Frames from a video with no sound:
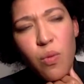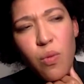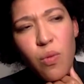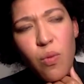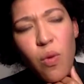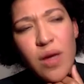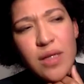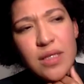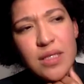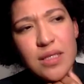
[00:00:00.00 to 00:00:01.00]

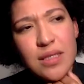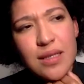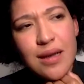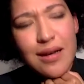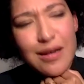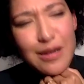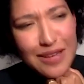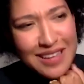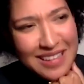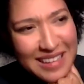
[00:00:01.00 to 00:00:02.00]
what, uh,
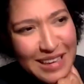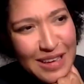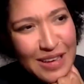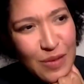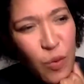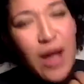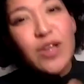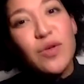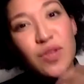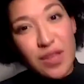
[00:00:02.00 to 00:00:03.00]
why do
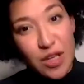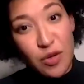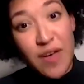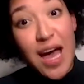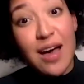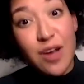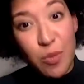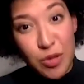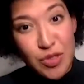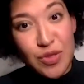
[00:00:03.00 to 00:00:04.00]
you think that you've had
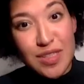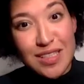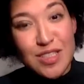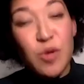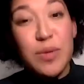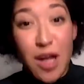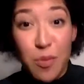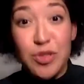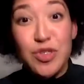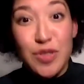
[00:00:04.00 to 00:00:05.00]
opportunity so many
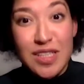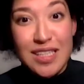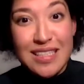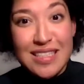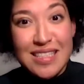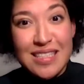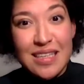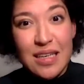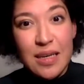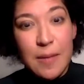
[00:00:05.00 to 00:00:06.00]
opportunities
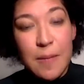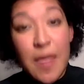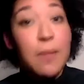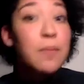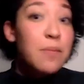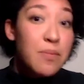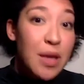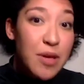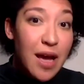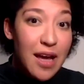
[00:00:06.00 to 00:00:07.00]
and
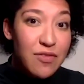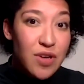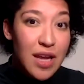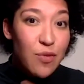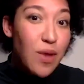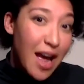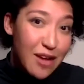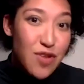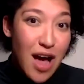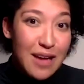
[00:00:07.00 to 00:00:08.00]
maybe i have and i
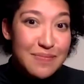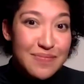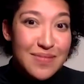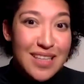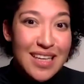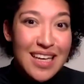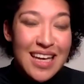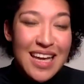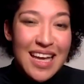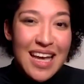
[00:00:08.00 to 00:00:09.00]
have not
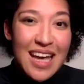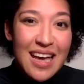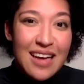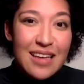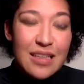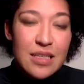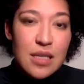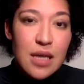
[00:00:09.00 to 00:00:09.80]
and